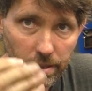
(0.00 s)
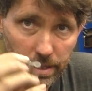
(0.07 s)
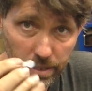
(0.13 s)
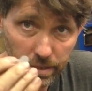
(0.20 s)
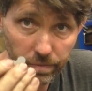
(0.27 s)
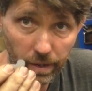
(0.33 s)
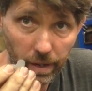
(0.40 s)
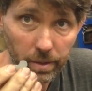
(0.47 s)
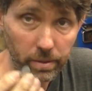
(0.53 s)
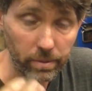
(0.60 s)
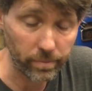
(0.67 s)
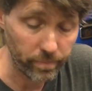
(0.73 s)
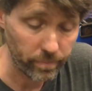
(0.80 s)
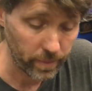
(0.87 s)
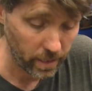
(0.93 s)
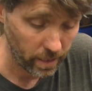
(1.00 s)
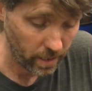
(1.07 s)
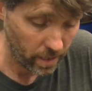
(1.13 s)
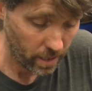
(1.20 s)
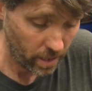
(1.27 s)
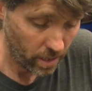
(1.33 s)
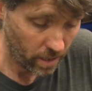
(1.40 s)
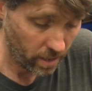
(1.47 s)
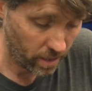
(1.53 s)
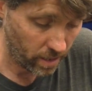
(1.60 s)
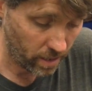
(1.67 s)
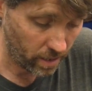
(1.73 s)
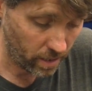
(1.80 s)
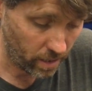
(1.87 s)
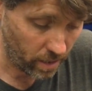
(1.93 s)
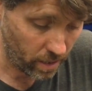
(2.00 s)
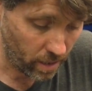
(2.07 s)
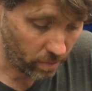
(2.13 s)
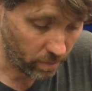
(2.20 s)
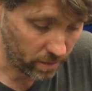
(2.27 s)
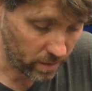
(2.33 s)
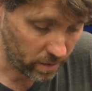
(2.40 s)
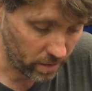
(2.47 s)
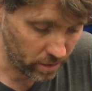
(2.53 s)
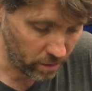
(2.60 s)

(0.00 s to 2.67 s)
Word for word: these fail. I would